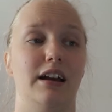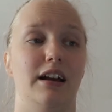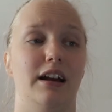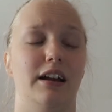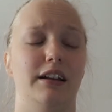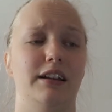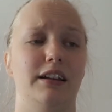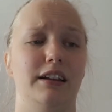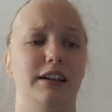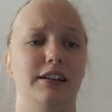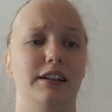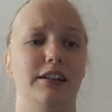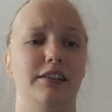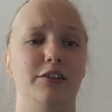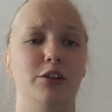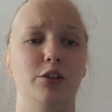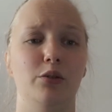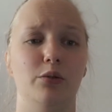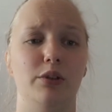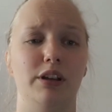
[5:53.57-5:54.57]
and he, this
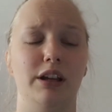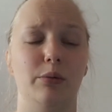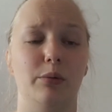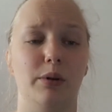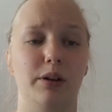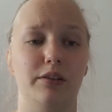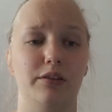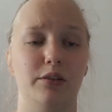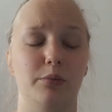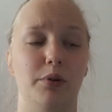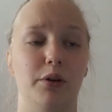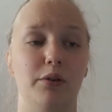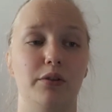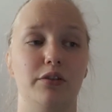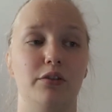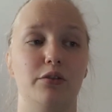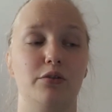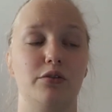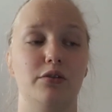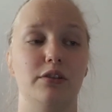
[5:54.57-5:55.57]
dude he was
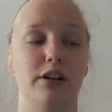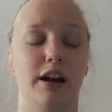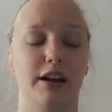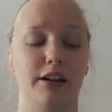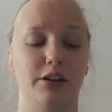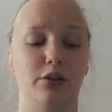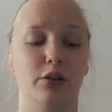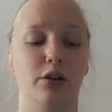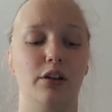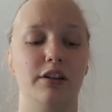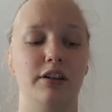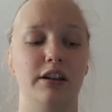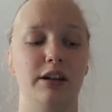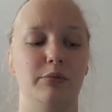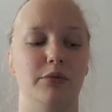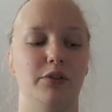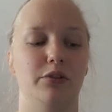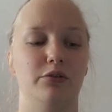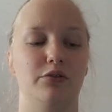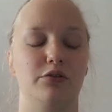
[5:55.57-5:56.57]
supposed to i told
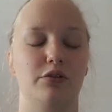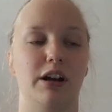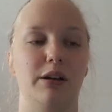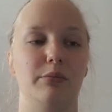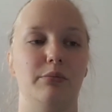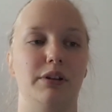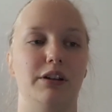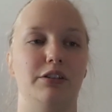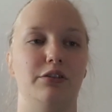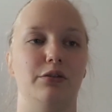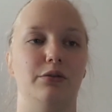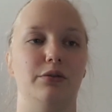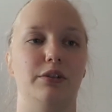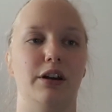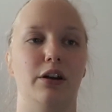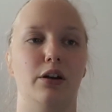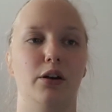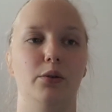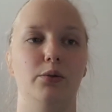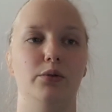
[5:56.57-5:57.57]
him to drive me to the
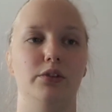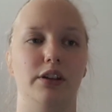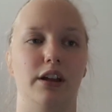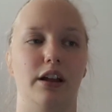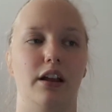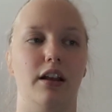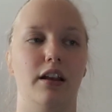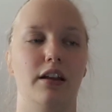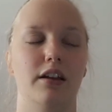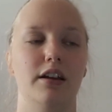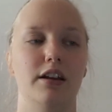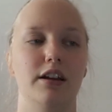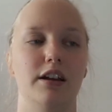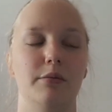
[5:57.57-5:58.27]
hotel